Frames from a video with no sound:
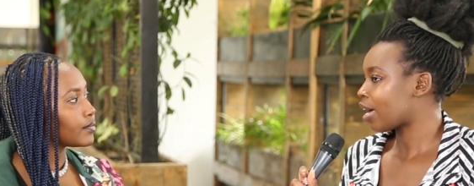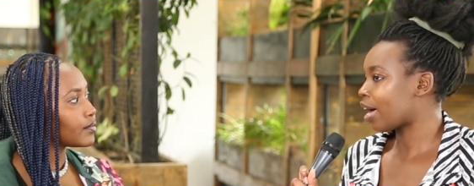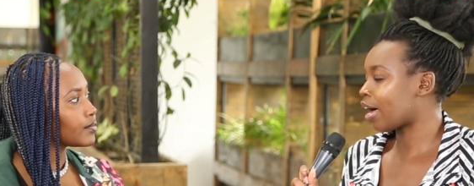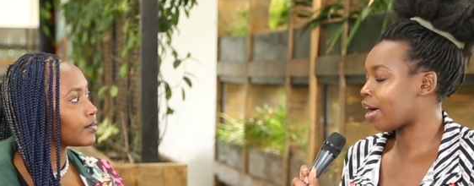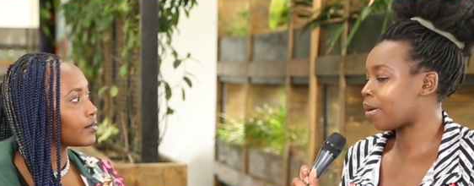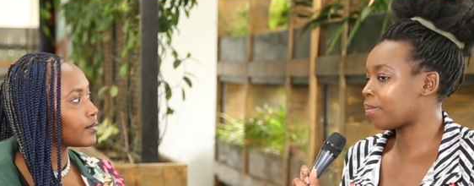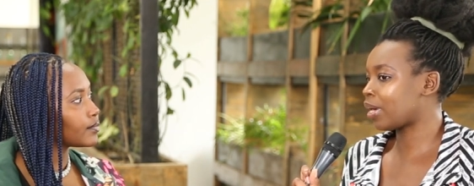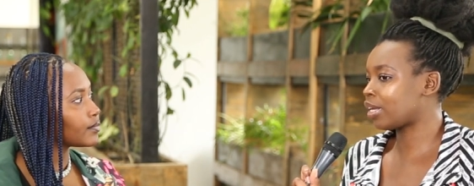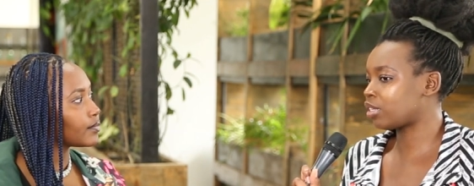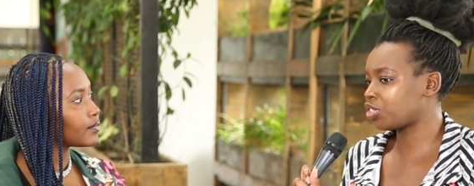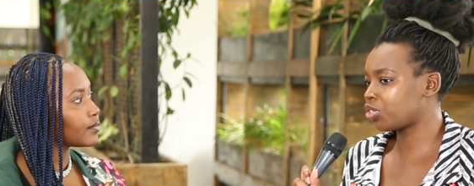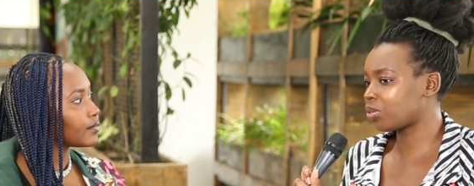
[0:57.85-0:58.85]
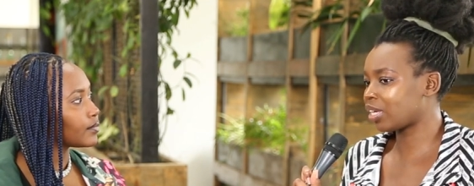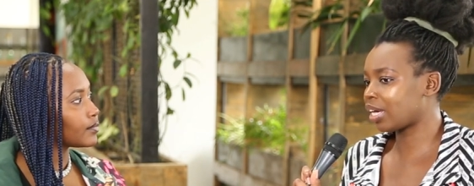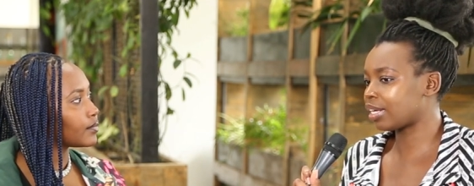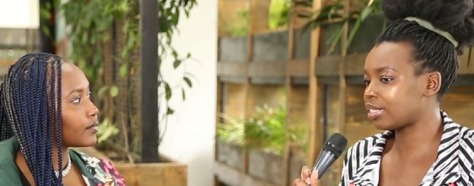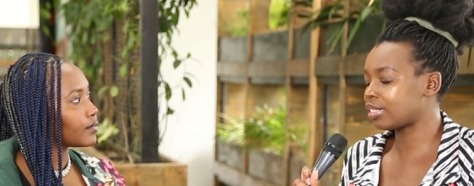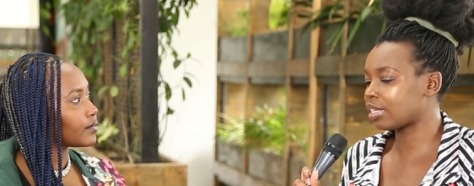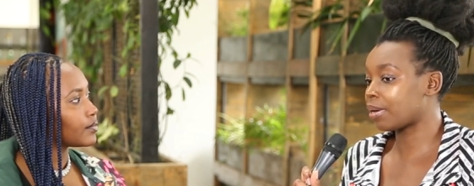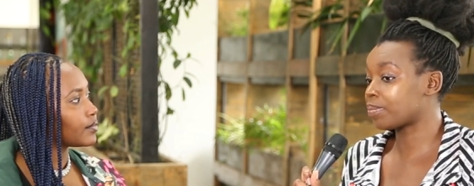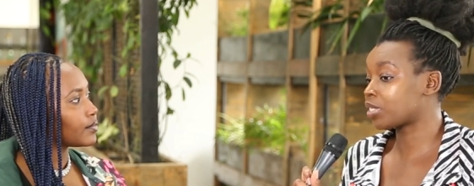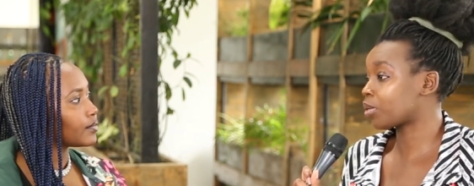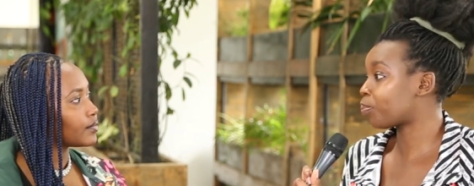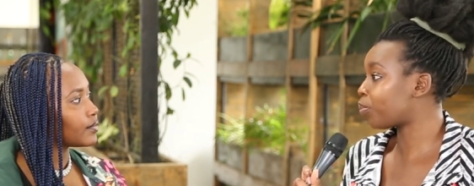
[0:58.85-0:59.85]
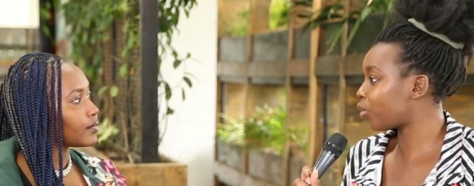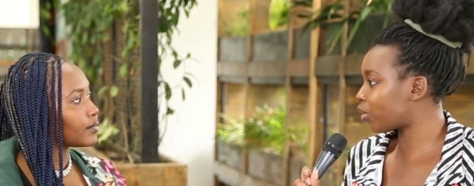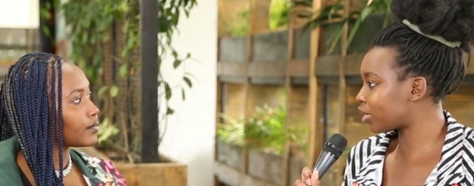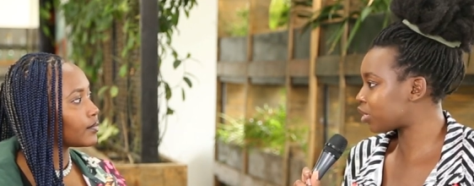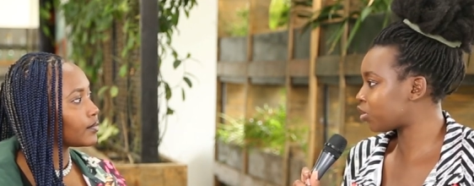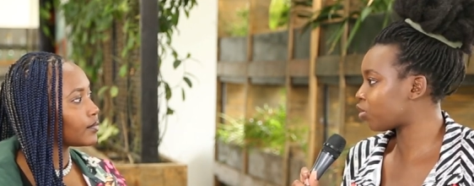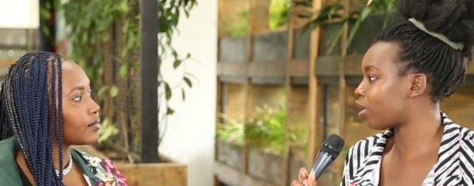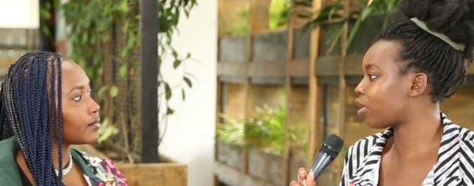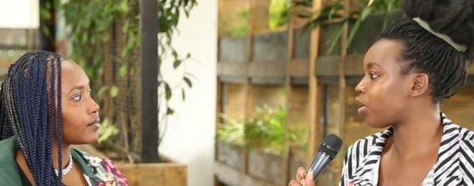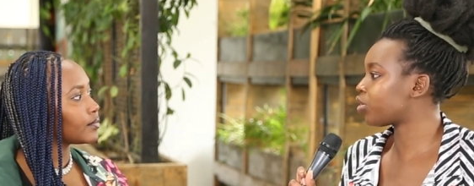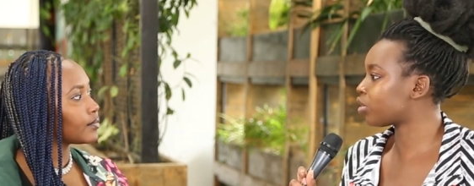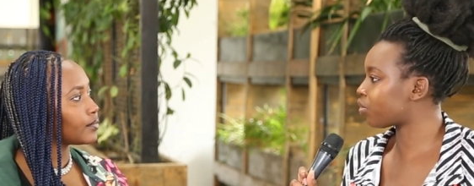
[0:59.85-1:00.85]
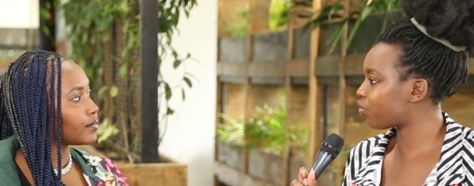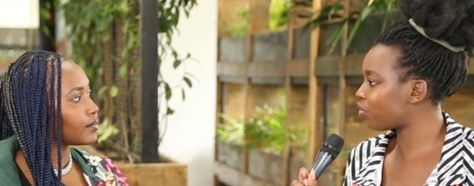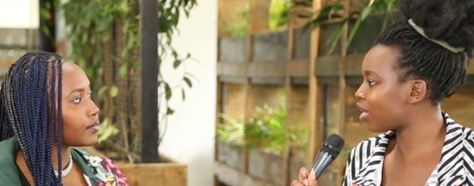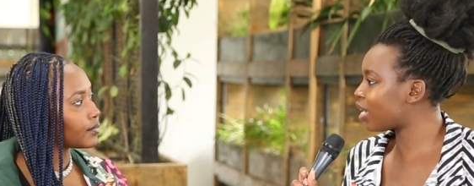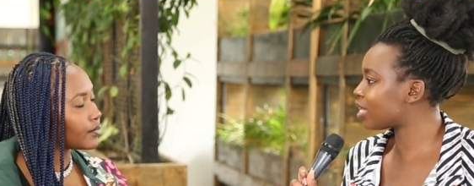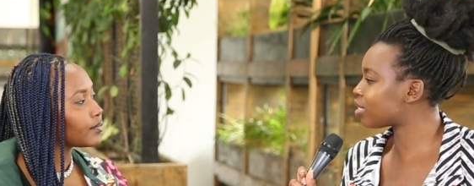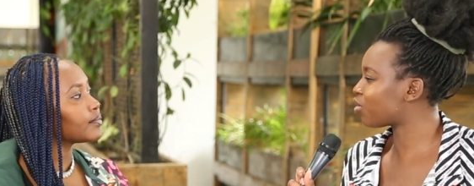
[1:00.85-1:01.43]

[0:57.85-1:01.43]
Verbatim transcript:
Speaker 1: Um, and did you get um, support, you know, around your friends,